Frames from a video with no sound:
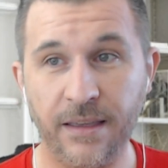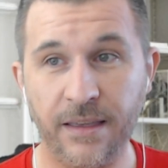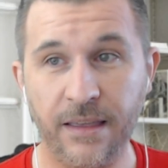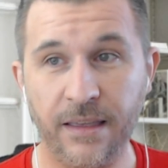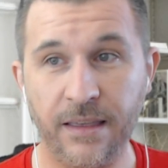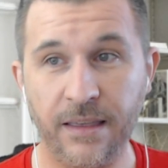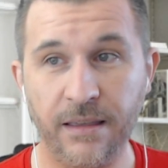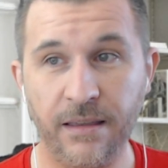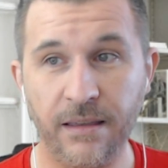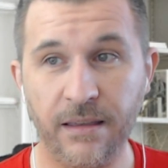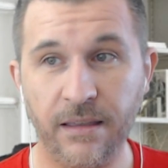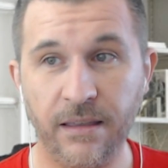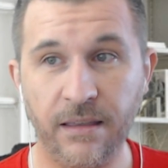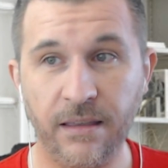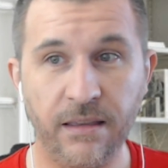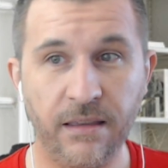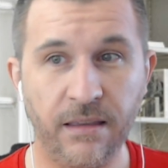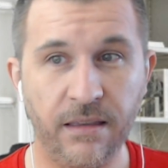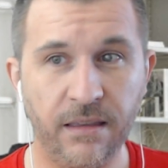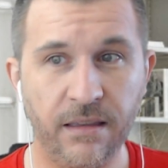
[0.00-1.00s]

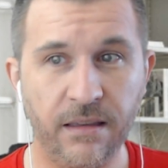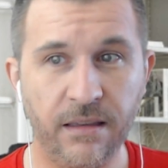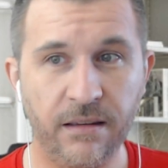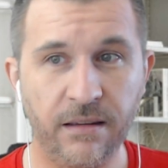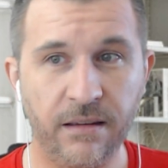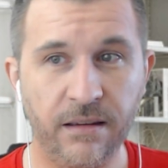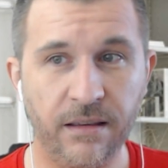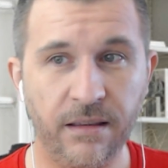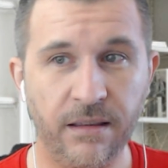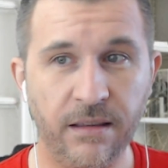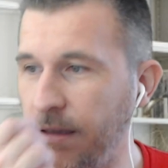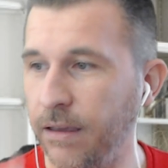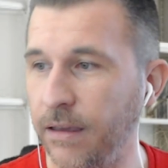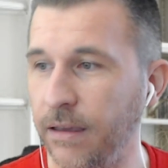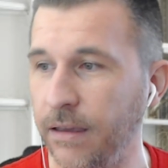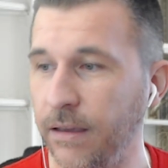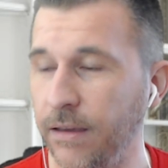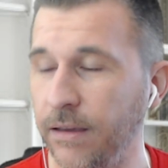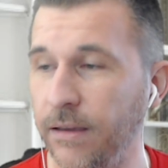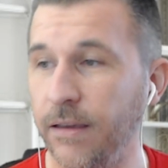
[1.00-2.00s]

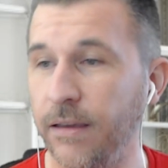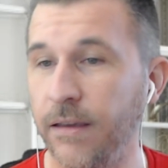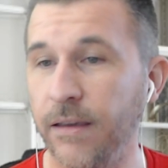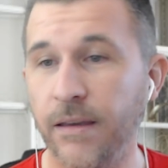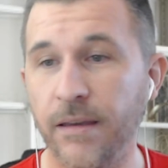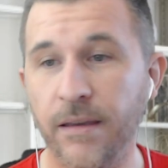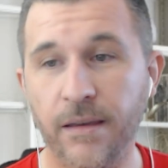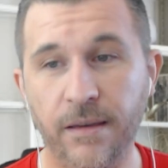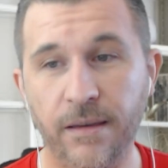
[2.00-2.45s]
Nothing is said.